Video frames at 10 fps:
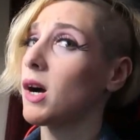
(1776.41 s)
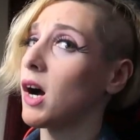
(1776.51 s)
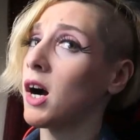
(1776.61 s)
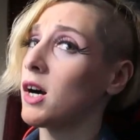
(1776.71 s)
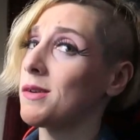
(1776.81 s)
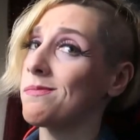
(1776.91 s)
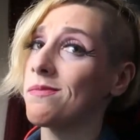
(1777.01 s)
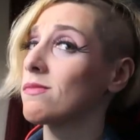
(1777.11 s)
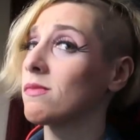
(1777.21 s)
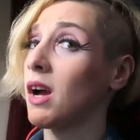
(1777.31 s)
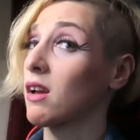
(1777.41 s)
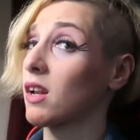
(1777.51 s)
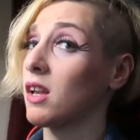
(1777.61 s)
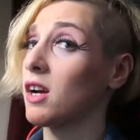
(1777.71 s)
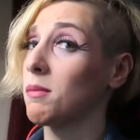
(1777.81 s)
not
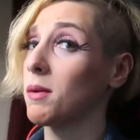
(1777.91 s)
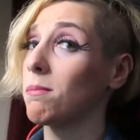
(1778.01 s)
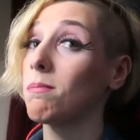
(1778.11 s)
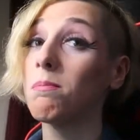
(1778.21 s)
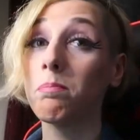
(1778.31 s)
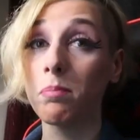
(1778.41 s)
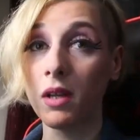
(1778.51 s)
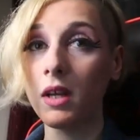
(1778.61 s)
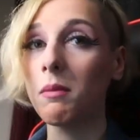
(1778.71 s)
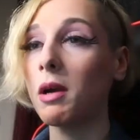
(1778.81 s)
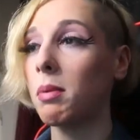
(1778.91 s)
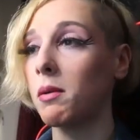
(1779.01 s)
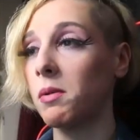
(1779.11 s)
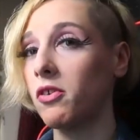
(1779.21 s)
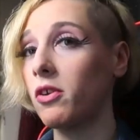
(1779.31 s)
gonna lie, but bulimic
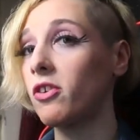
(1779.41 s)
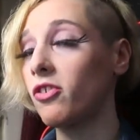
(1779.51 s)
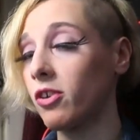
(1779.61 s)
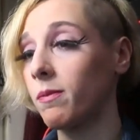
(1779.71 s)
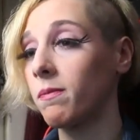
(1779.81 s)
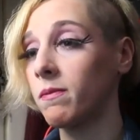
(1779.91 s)
purposes.